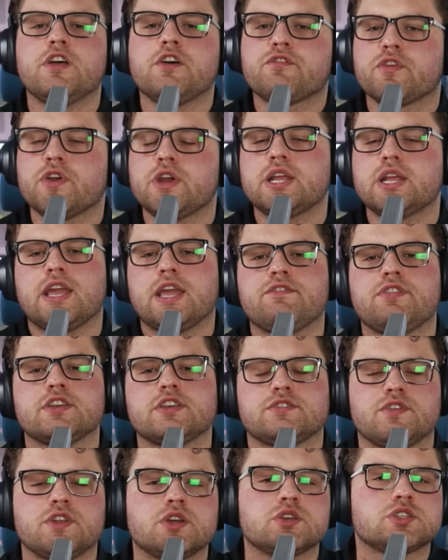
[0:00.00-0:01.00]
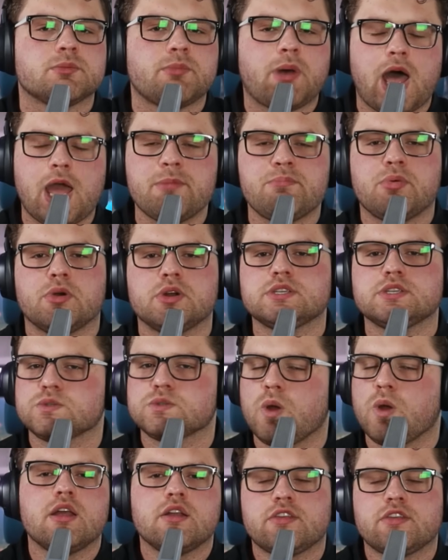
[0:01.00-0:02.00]
free to give this video some hype points
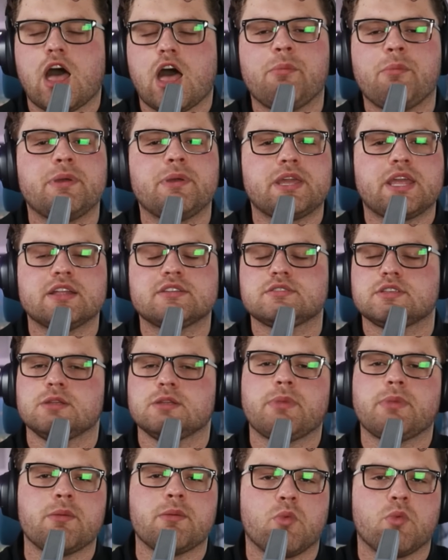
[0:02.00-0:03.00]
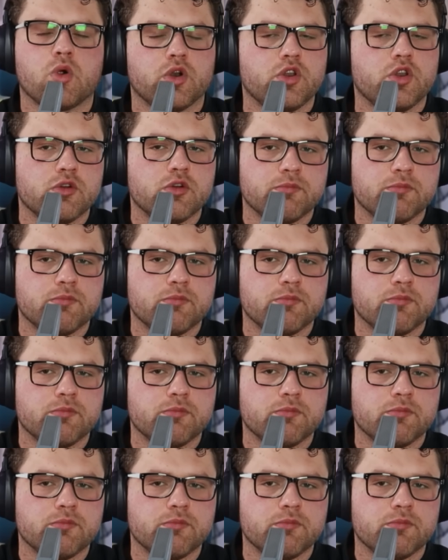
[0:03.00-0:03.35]
as well to help it get seen by more new